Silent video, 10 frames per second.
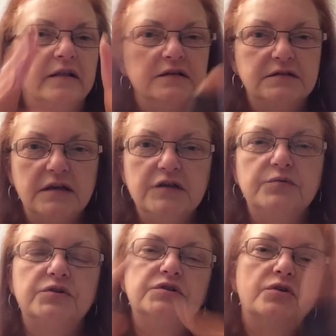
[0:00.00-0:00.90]
the sage
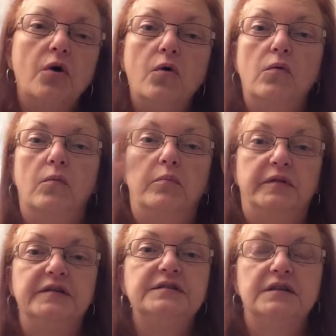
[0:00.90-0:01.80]
will just go
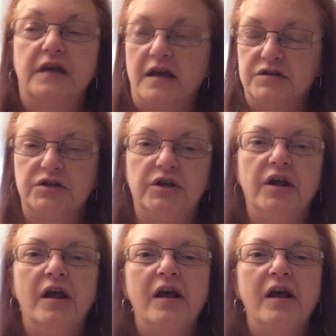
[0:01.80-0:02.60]
ballistic, actually.